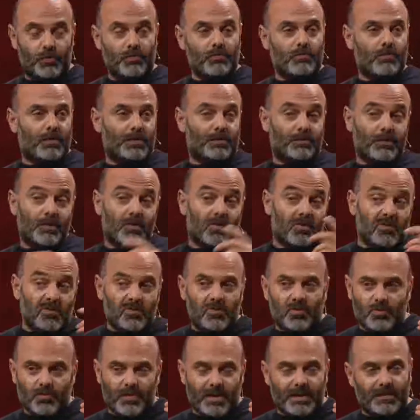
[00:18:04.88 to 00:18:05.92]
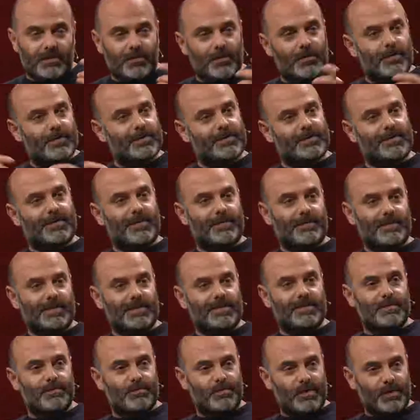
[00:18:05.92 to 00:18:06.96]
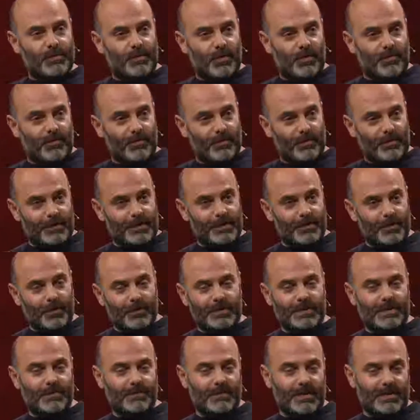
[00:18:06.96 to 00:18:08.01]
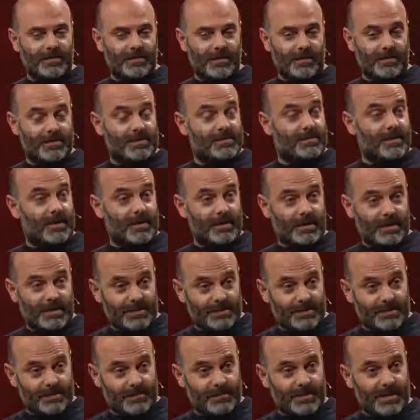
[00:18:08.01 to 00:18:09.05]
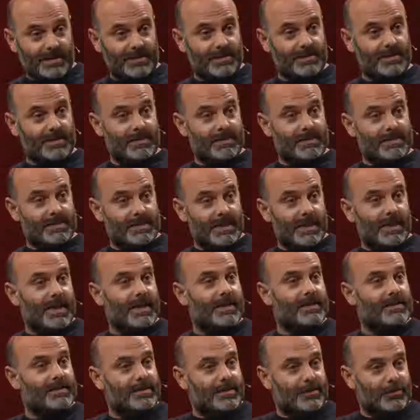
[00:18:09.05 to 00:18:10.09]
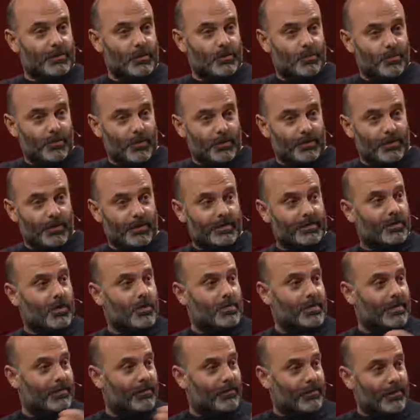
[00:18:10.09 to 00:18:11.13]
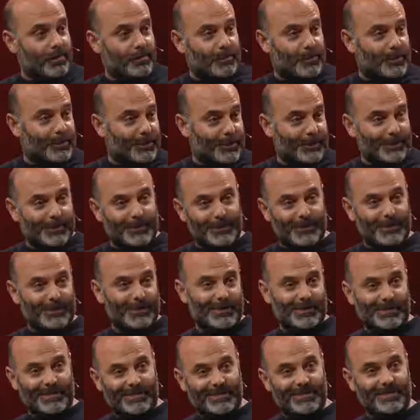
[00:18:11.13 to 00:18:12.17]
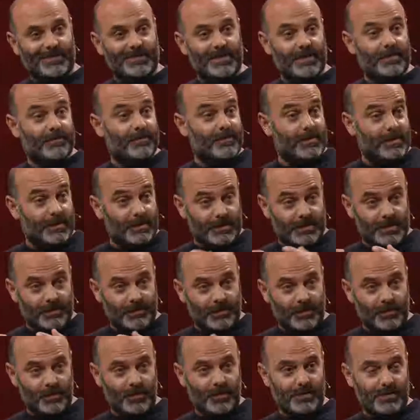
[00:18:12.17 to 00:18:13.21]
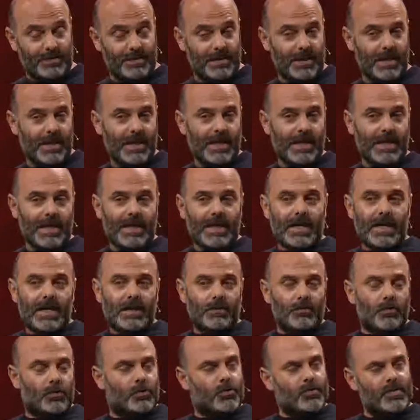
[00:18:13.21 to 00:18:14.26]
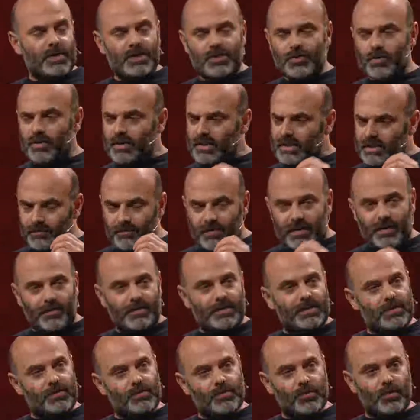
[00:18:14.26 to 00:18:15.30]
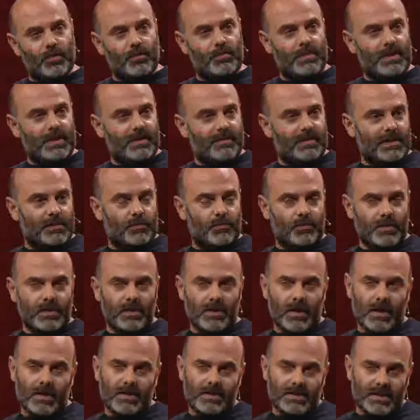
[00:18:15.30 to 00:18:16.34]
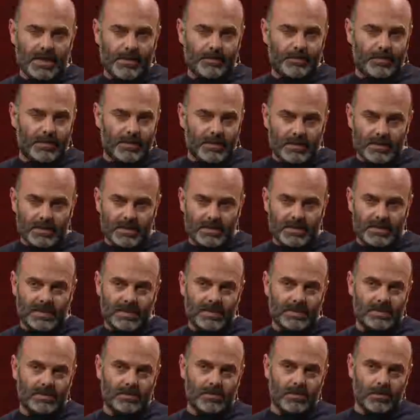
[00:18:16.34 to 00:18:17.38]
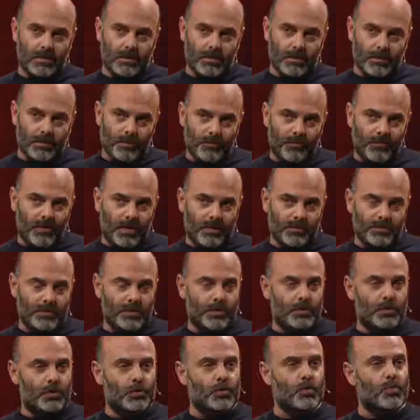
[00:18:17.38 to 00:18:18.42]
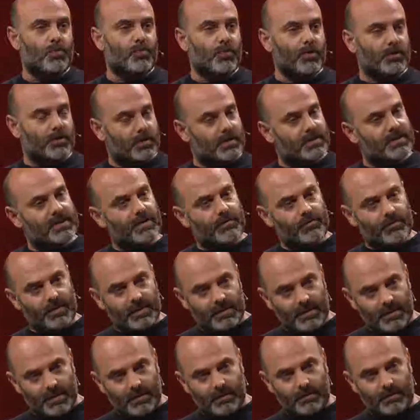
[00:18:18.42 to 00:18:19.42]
what we call the curators, and people in our team that are stylists, that select the product coming from the individuals. The curation is very strong, meaning that we accept 6,000 new products every day